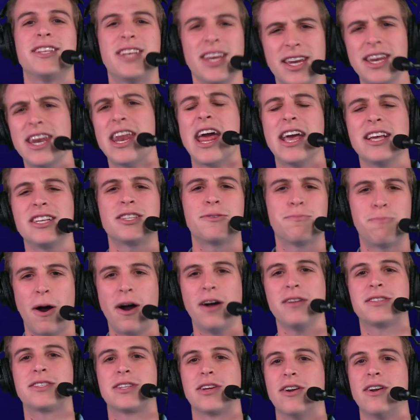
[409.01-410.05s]
to today's
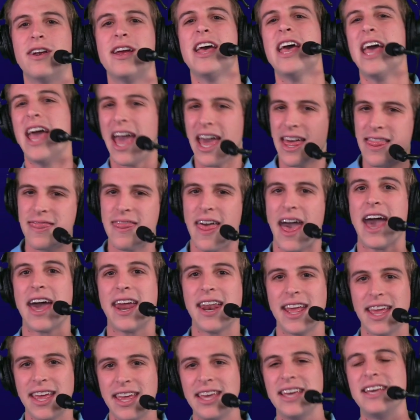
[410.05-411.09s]
sponsor, and
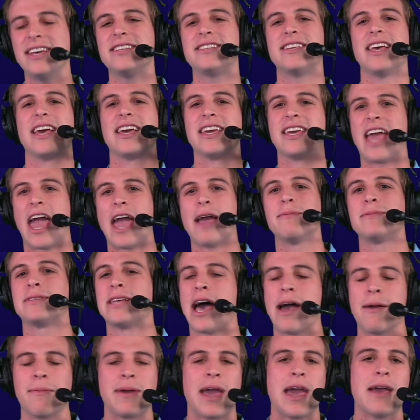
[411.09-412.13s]
that is Game
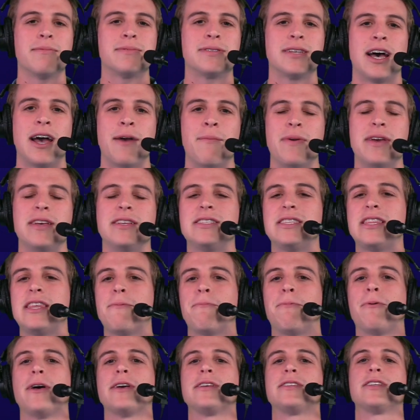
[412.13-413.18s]
Time. Game Time is the
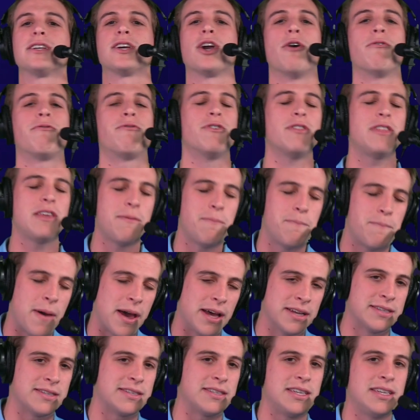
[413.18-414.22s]
place to go for the
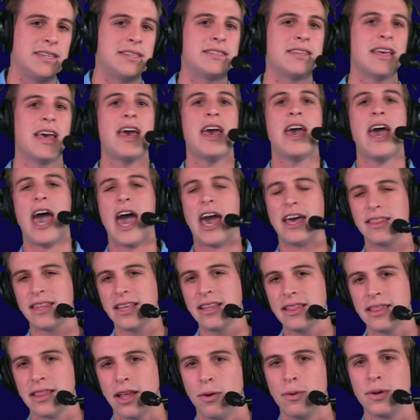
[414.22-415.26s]
best seats at
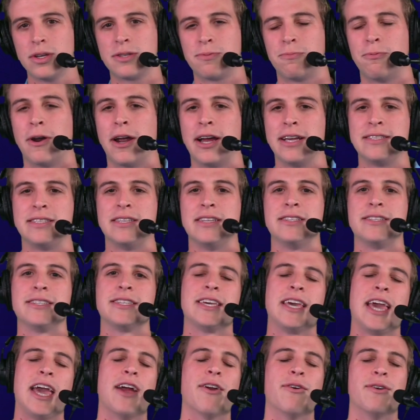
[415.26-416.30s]
the lowest prices
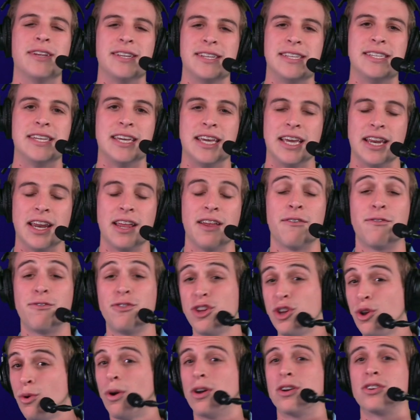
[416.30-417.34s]
guaranteed. And if
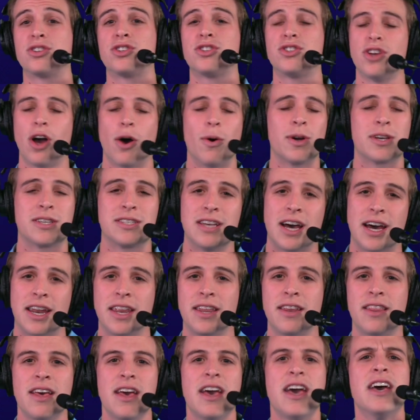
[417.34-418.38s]
you are so
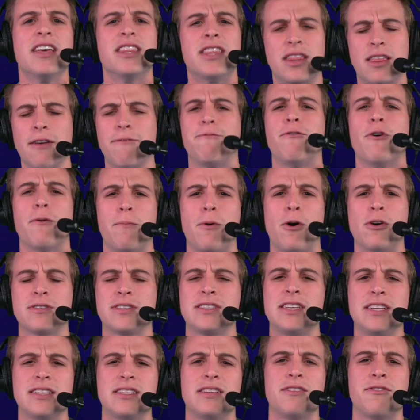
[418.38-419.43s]
excited that the football
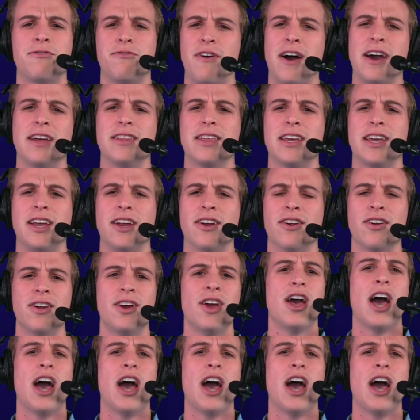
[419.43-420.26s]
season's finally here,